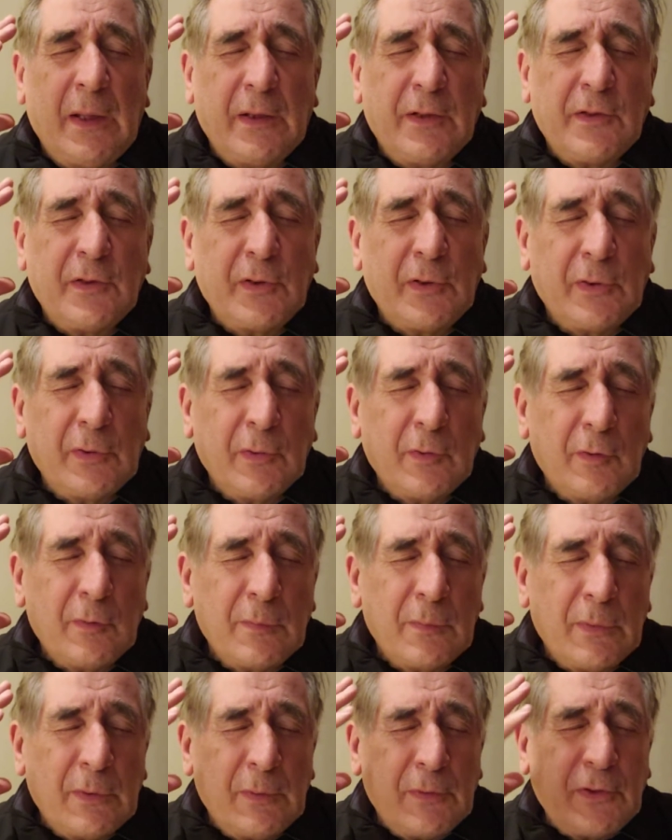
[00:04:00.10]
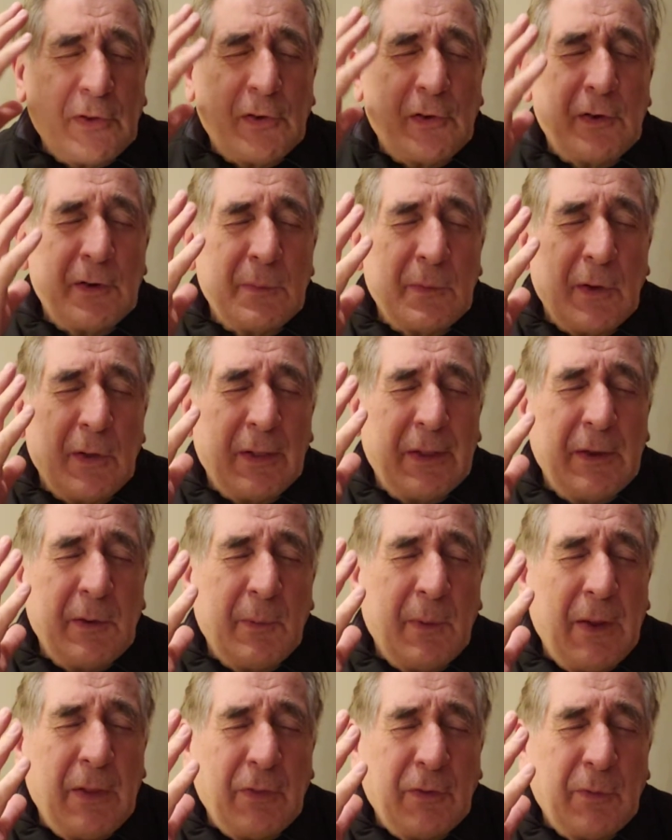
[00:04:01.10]
turmoil he
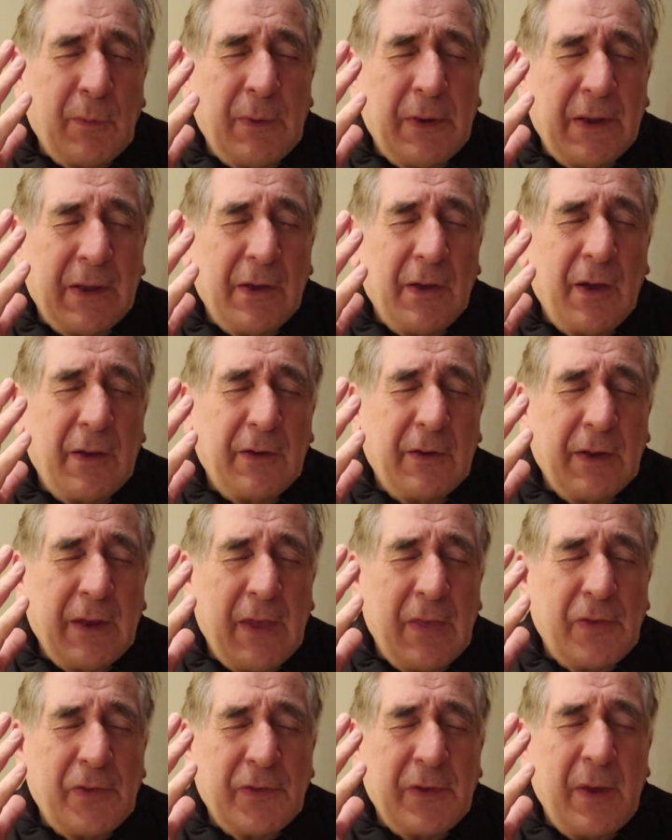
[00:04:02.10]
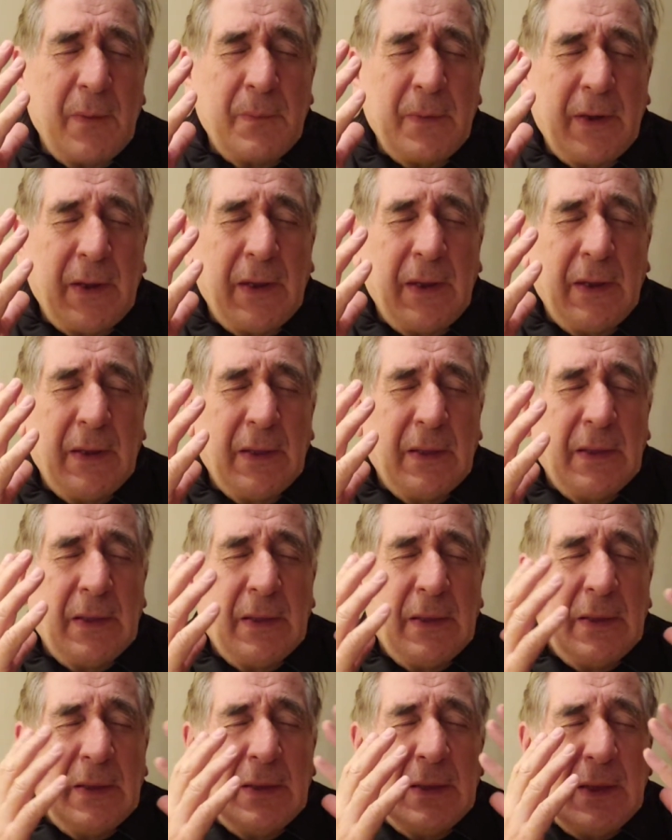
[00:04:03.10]
went through in the Garden of Gethsemane.
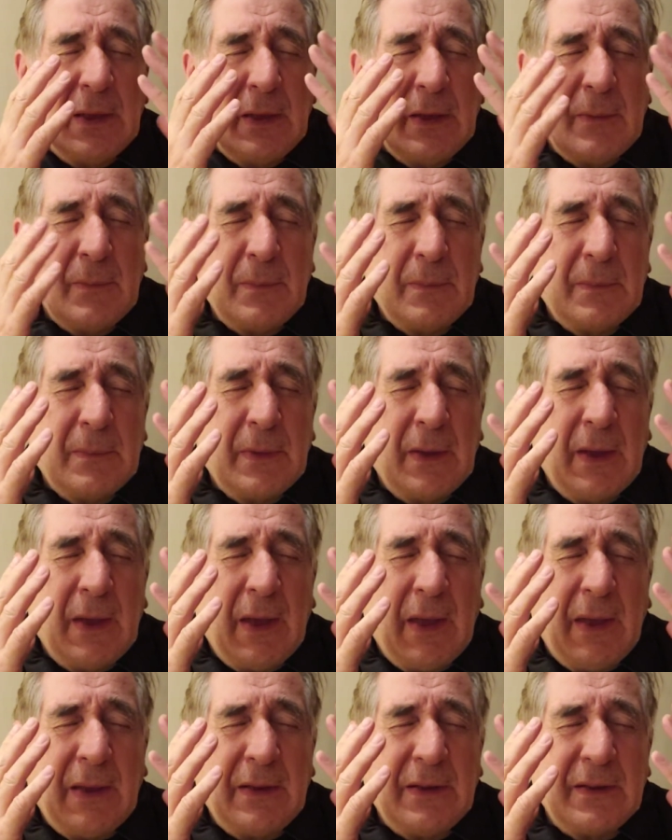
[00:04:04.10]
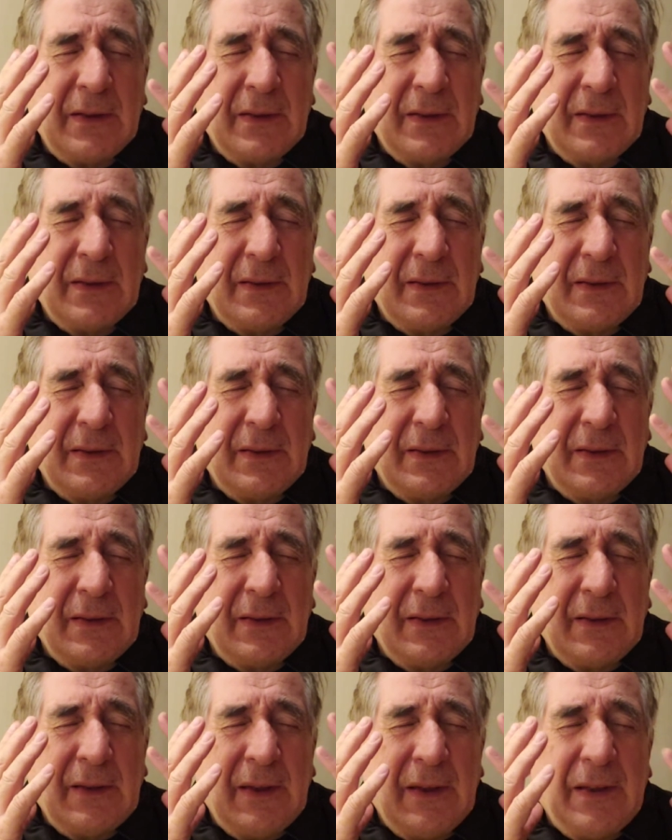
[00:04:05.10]
And
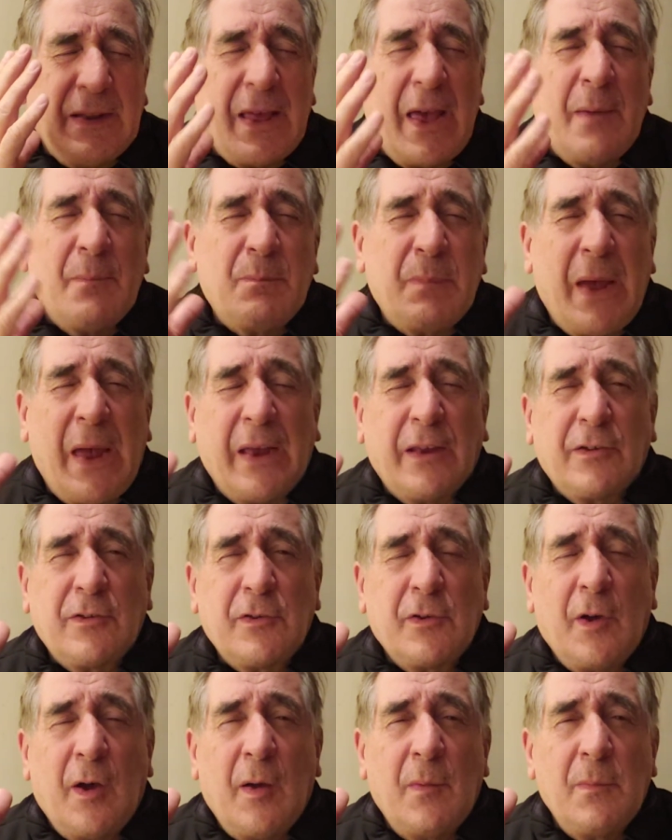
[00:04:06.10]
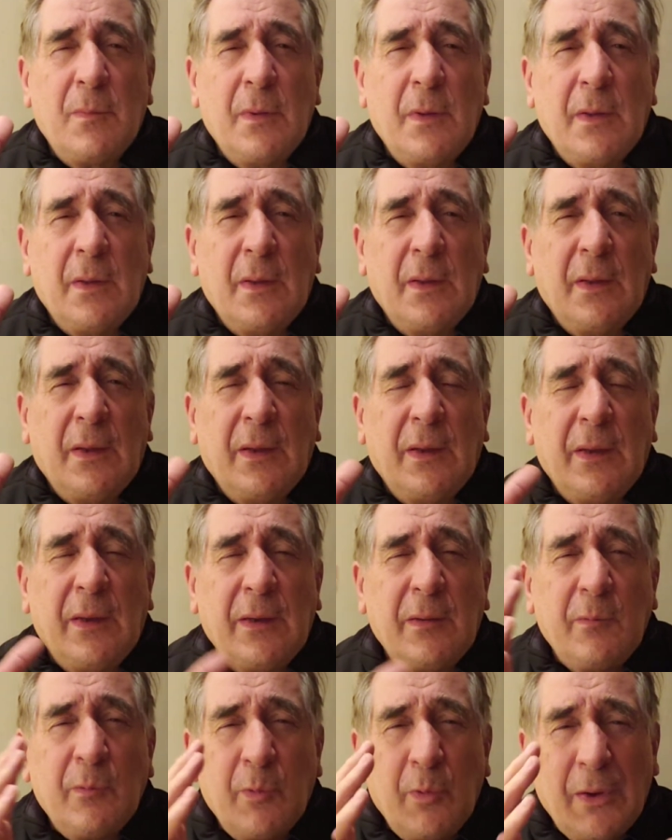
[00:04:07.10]
in that backdrop,
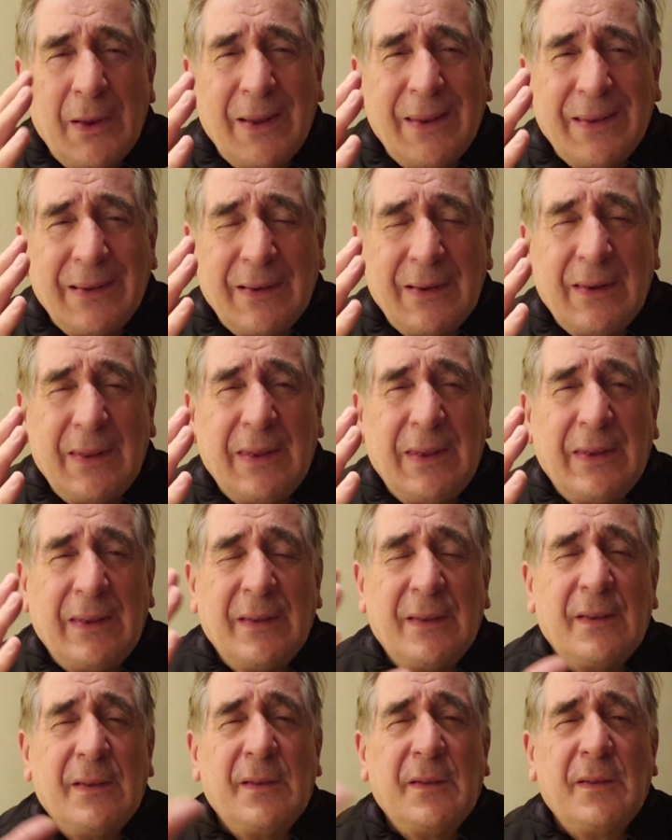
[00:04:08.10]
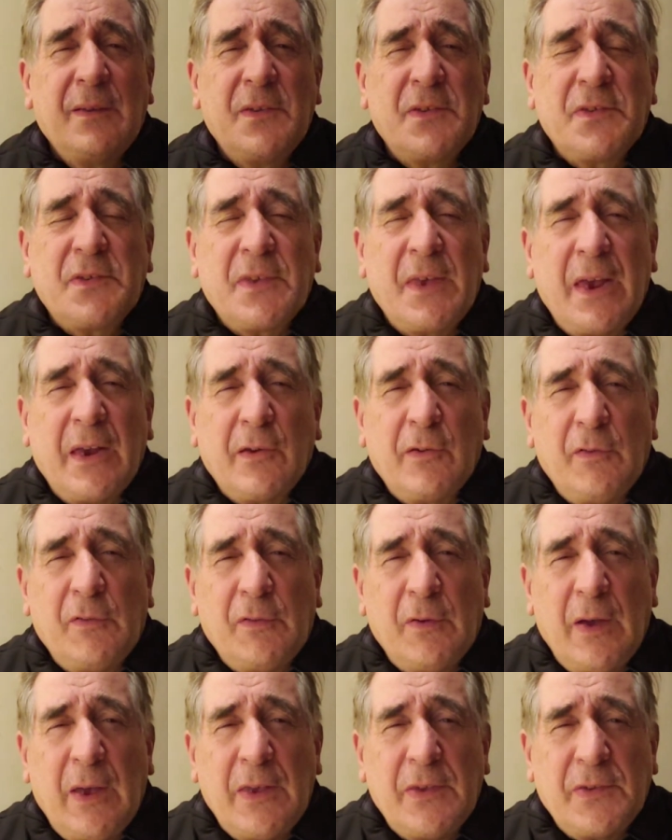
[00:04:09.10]
he willingly
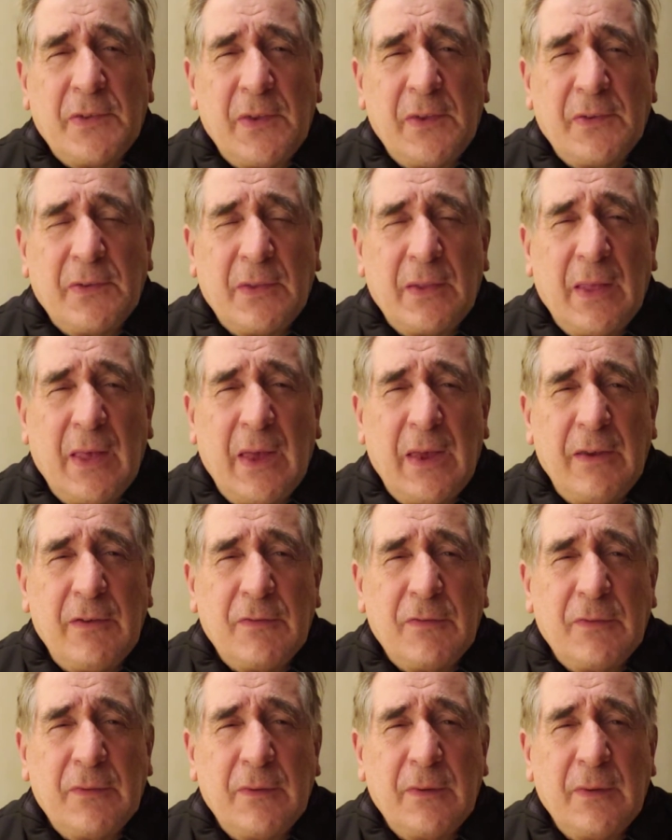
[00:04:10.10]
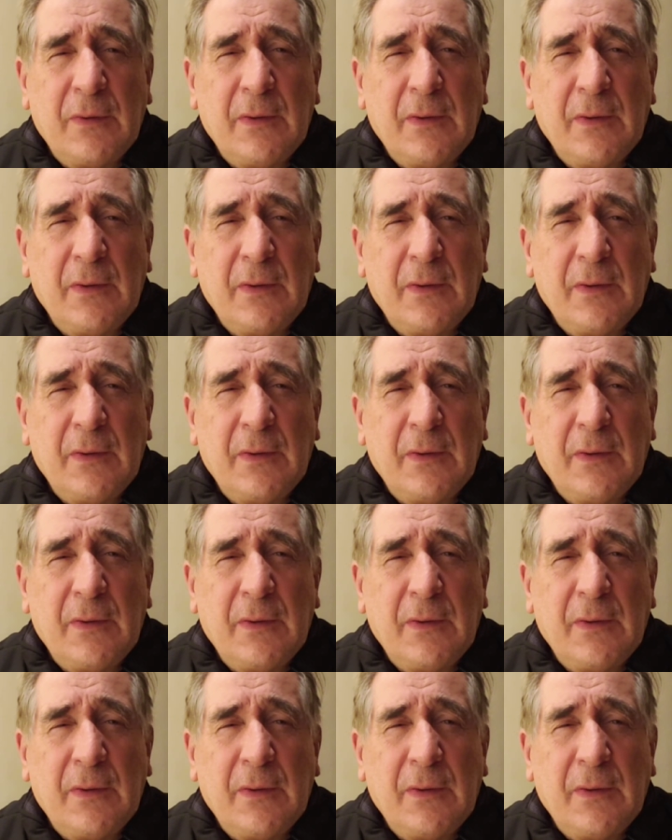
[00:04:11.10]
sacrificed his life